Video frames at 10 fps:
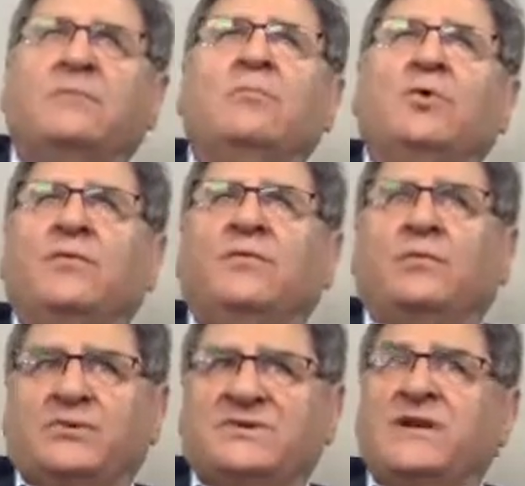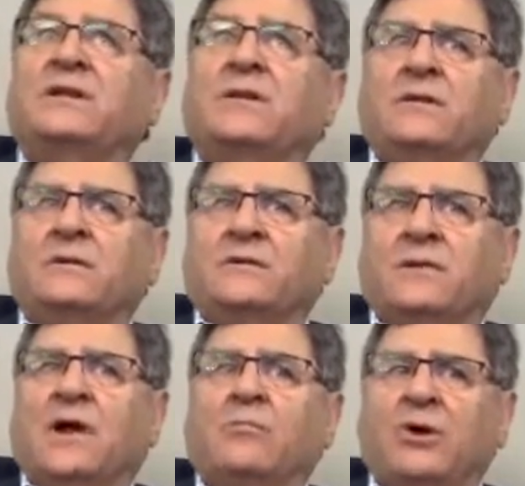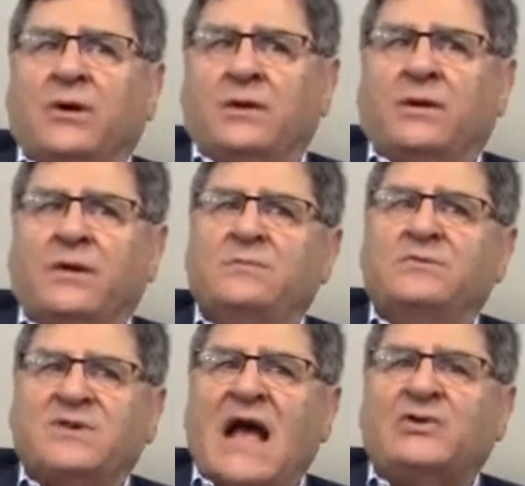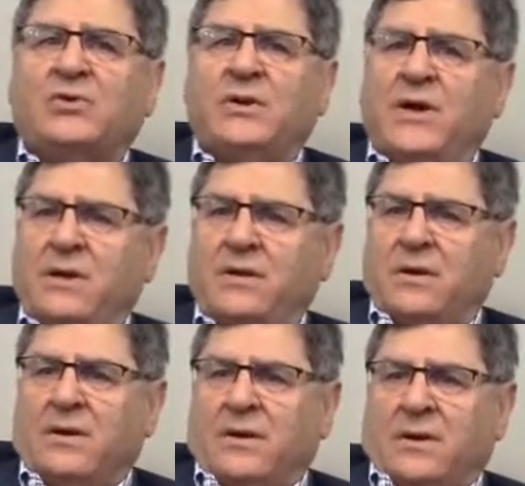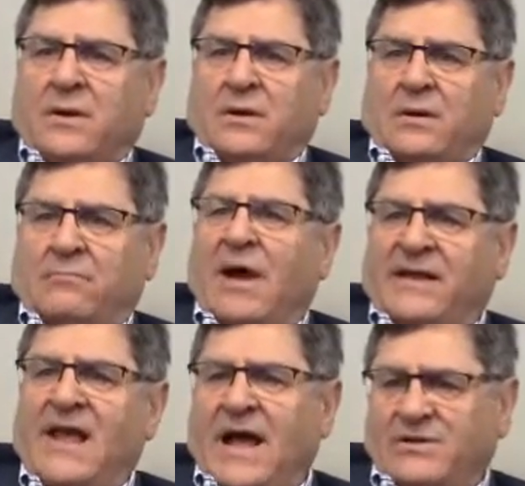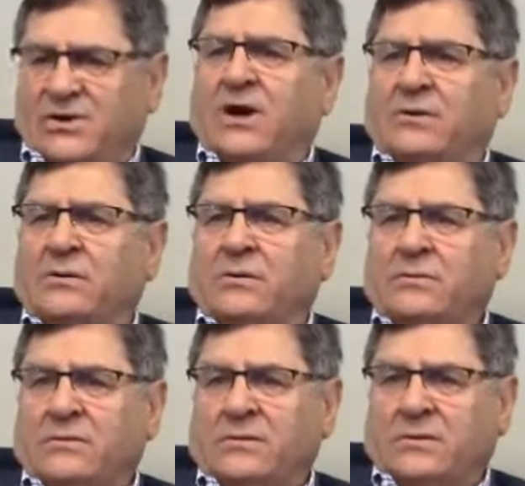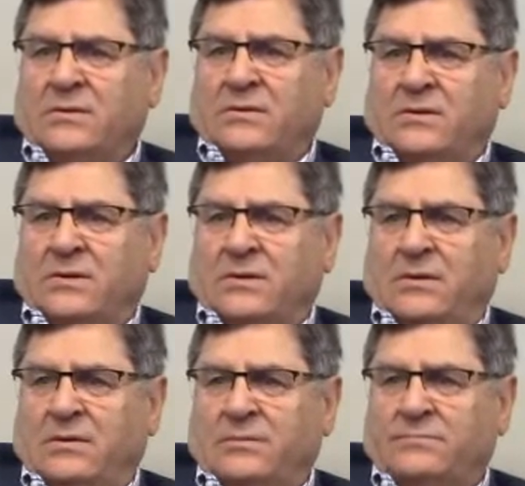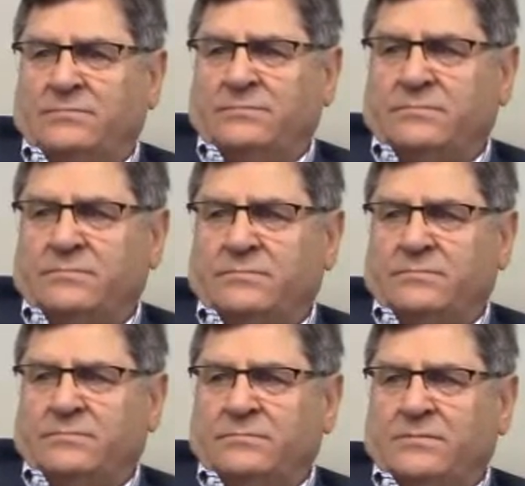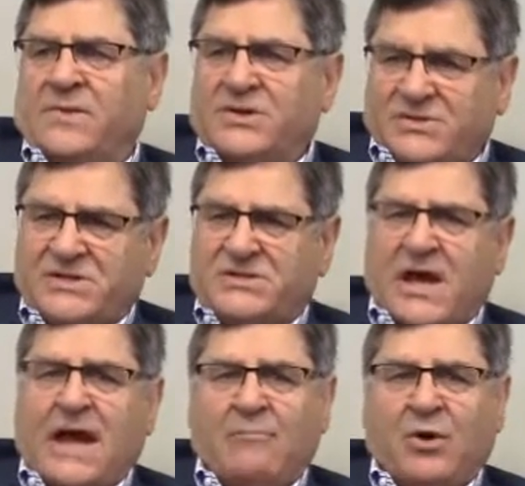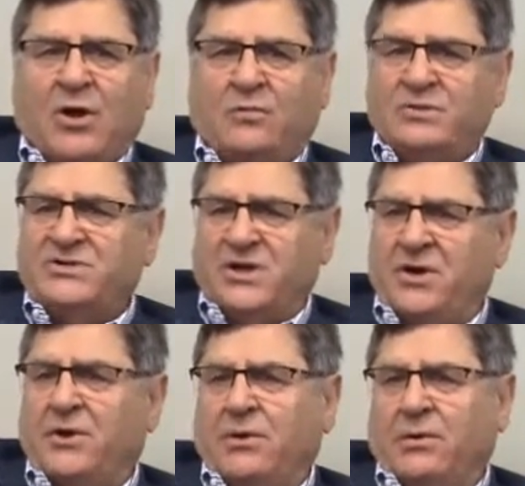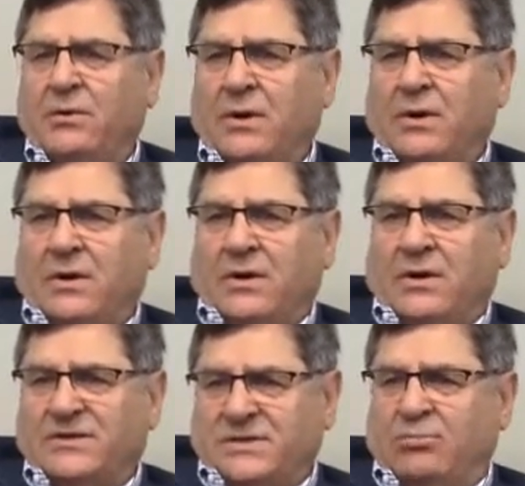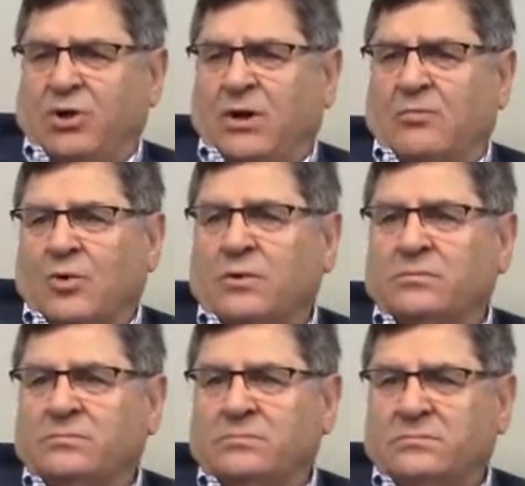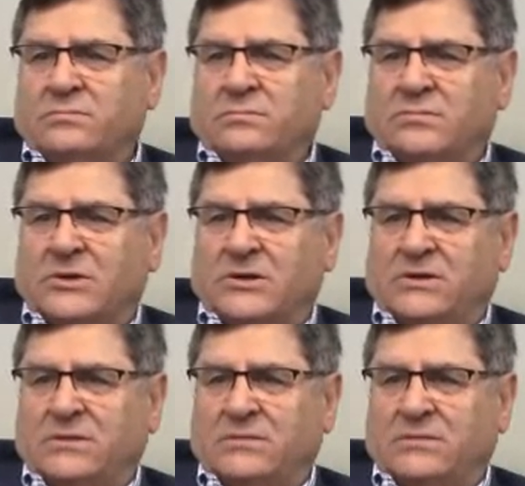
moved, was in Lubbock. He was actually a, my dad's uncle. Uh, Skibell was here as a plumber. Uh,